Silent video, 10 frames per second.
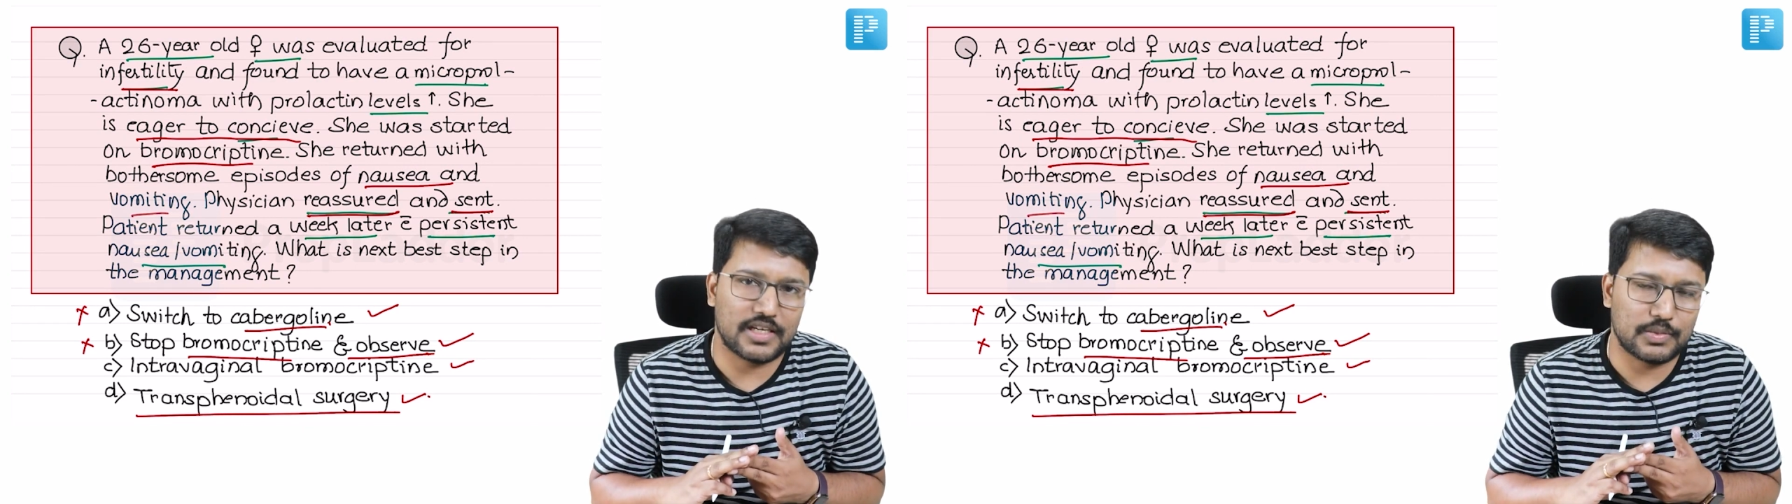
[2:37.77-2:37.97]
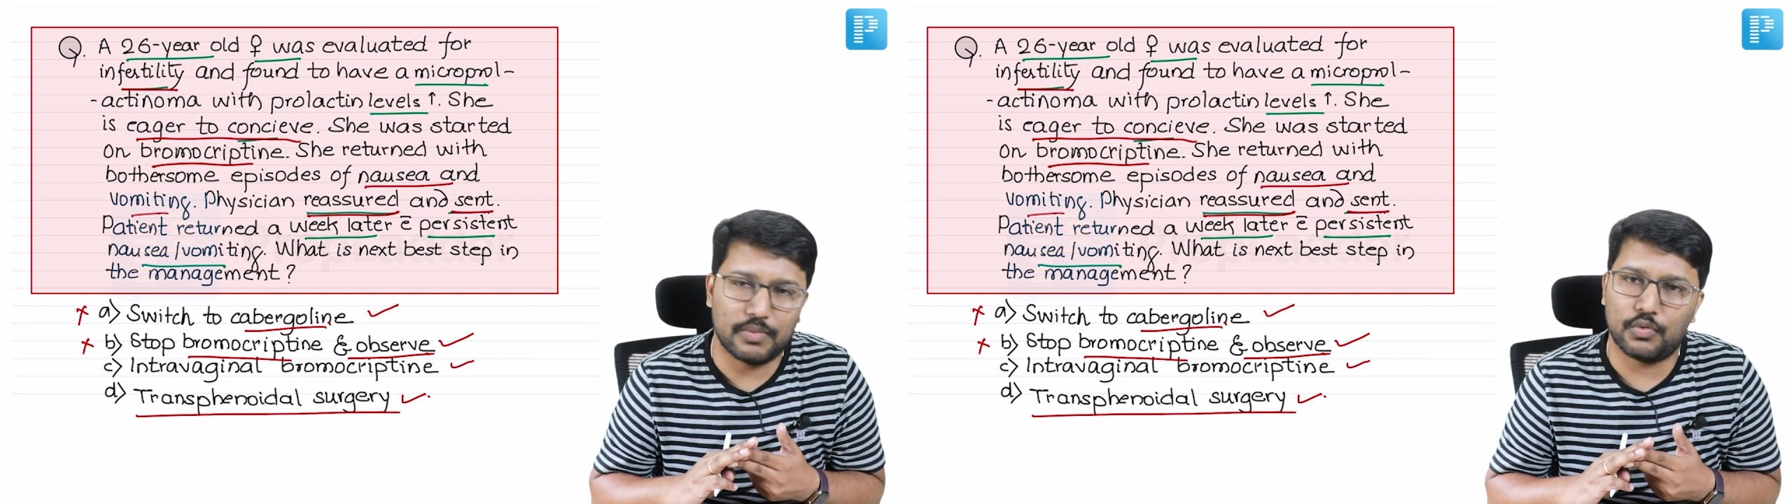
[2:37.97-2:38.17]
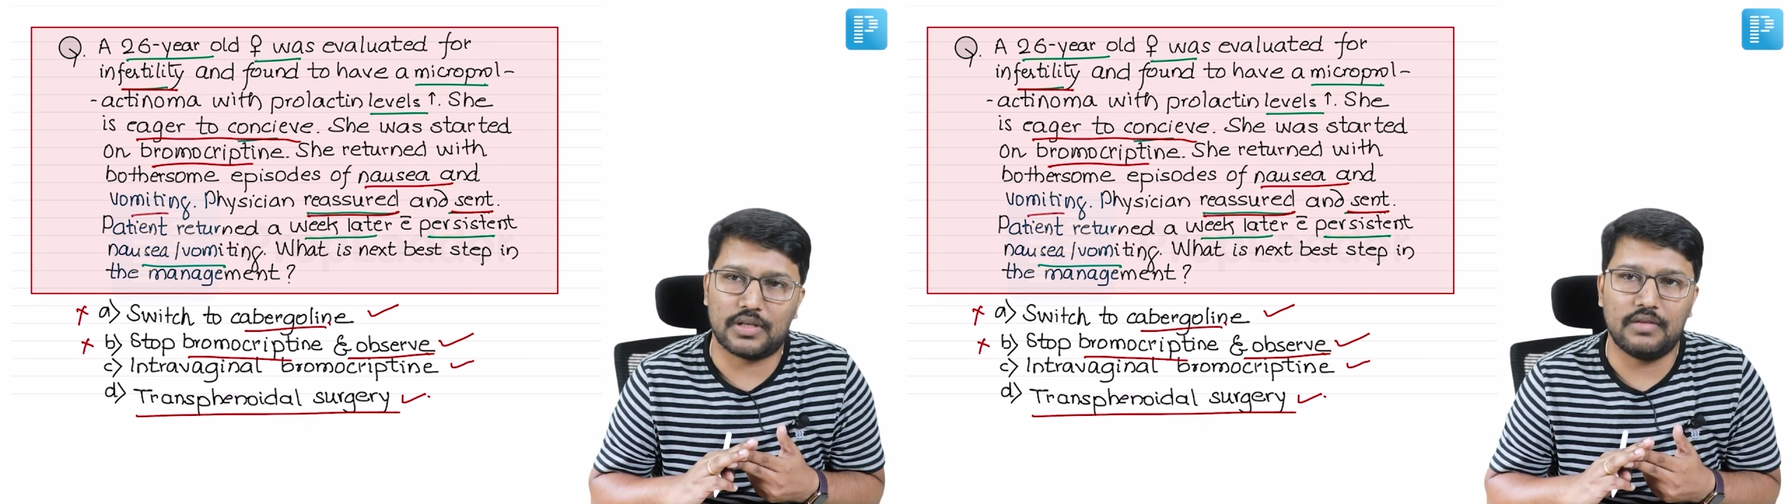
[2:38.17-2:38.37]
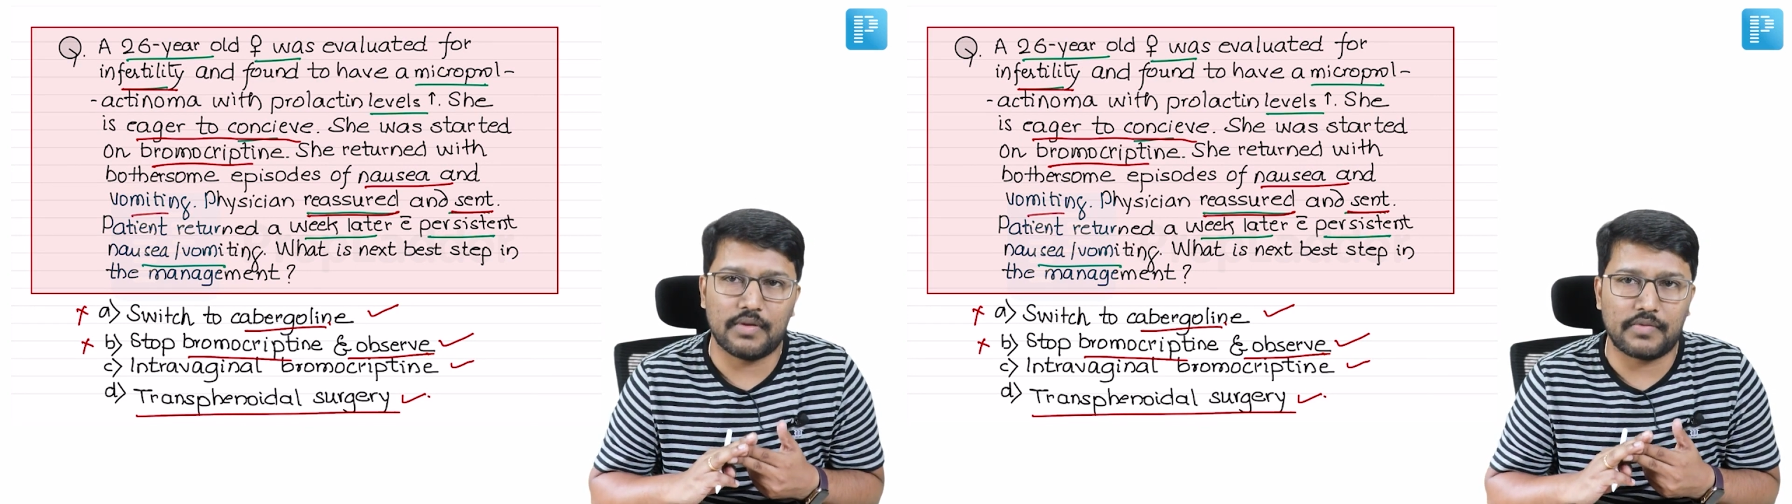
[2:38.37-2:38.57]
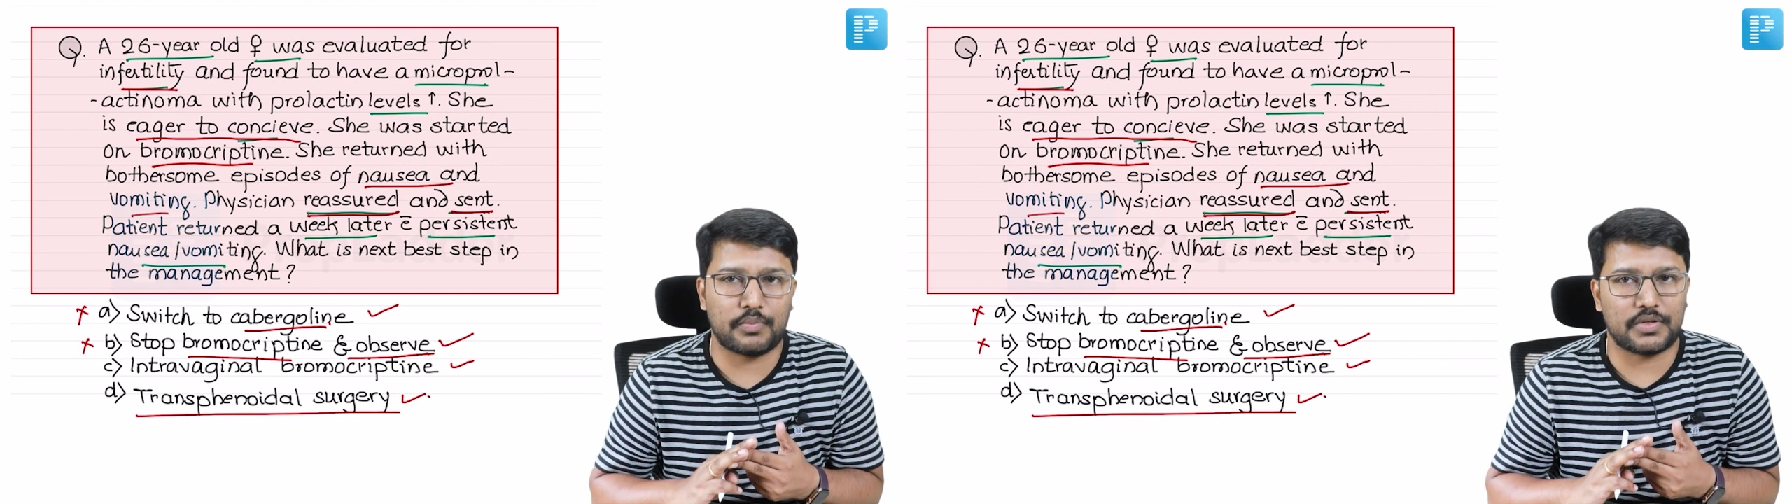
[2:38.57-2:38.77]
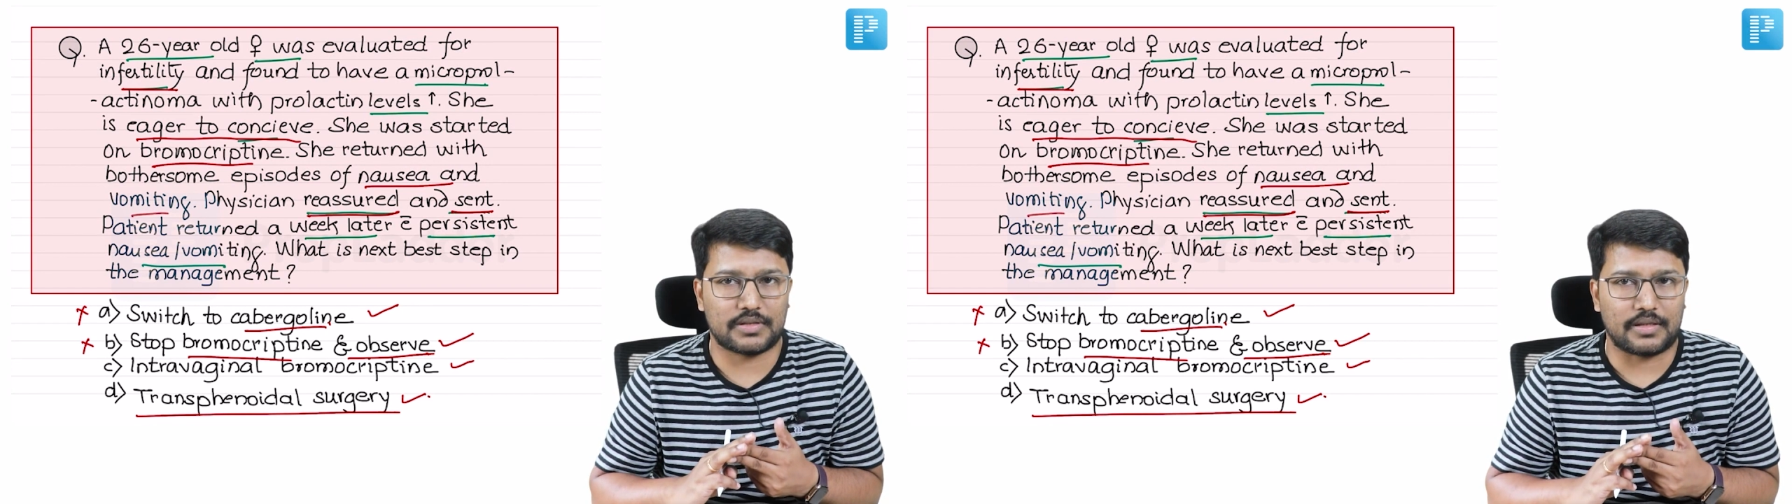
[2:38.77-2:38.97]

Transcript: size by more than 50%.